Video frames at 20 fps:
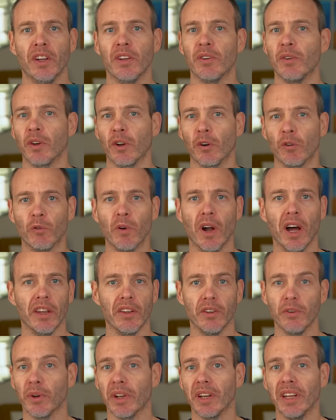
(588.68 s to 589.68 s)
doing a run,
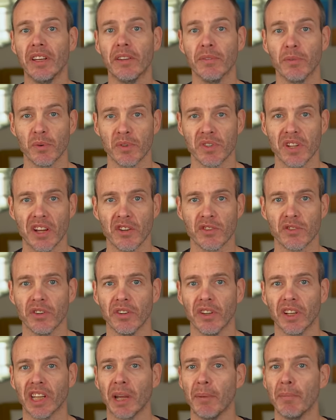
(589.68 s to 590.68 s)
doing an interval session,
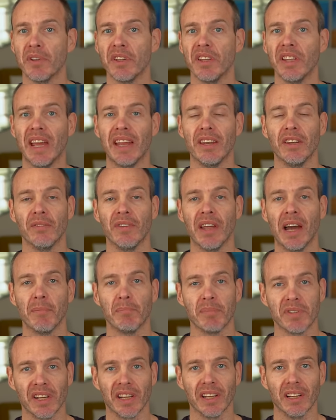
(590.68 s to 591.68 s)
and coming to the end of that
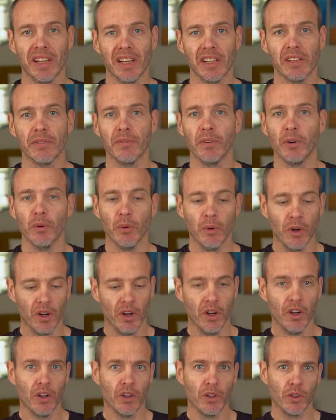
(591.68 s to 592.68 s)
particular interval,
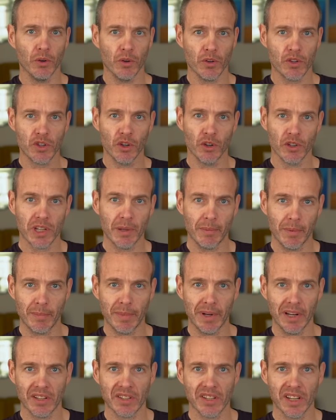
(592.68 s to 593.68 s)
your short-term
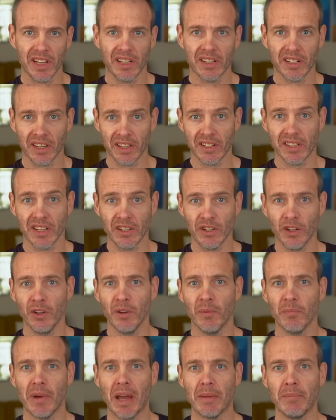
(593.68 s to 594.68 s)
ability to continue
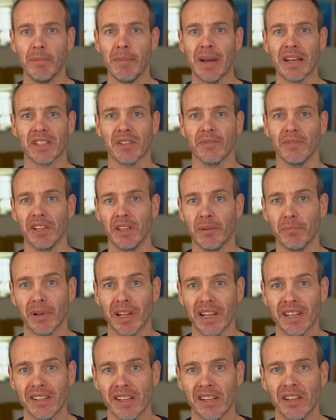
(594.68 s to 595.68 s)
may be massively
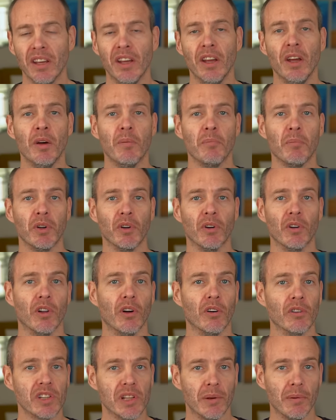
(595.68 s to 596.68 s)
depleted, but your
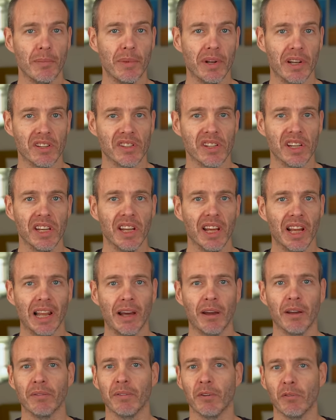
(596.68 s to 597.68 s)
long-term ability,
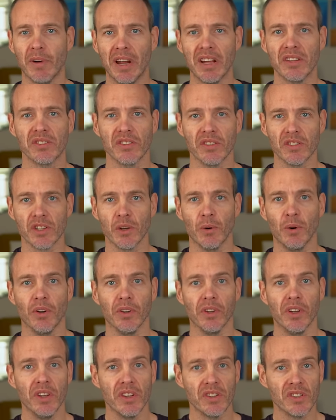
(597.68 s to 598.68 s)
allowing for rest and so
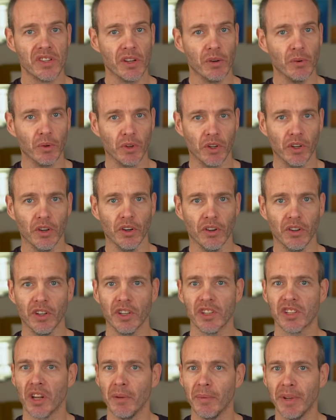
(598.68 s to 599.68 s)
on, still good.
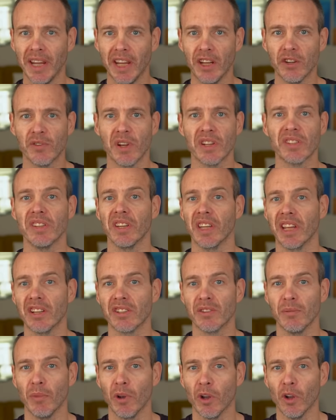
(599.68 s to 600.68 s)
It's going to be interesting to get
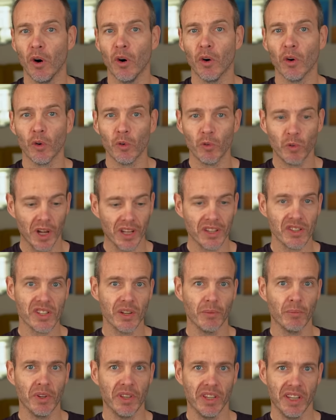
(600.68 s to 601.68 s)
some long runs
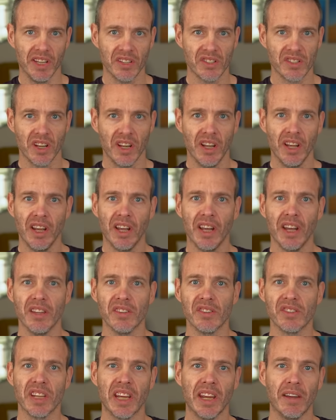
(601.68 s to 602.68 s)
in with this
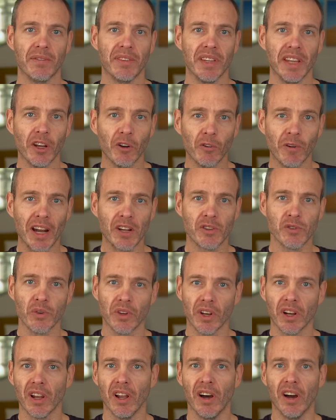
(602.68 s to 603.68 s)
and see if the gradual
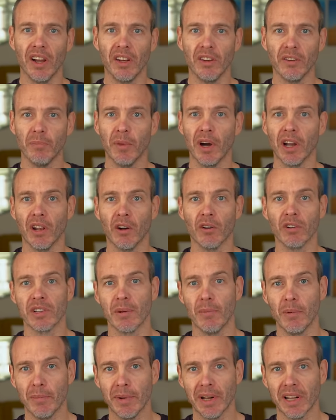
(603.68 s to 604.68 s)
decline of my
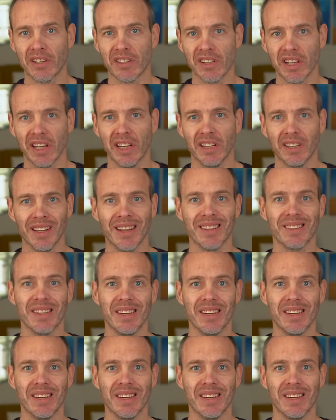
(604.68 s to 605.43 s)
long-term ability does